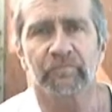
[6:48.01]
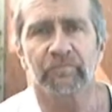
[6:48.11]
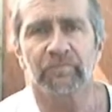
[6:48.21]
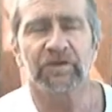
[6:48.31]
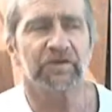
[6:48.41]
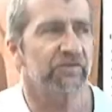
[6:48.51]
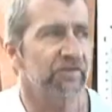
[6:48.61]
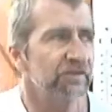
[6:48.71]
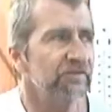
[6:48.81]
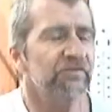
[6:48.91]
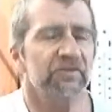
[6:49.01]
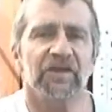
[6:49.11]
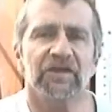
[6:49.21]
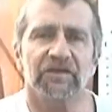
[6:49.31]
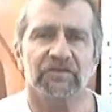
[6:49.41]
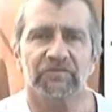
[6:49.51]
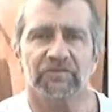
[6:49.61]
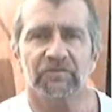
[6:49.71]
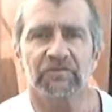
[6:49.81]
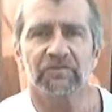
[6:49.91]
Because these sayings
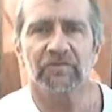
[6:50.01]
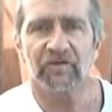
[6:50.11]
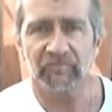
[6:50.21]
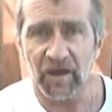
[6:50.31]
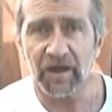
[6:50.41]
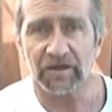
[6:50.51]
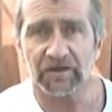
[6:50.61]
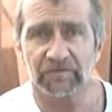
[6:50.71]
of mine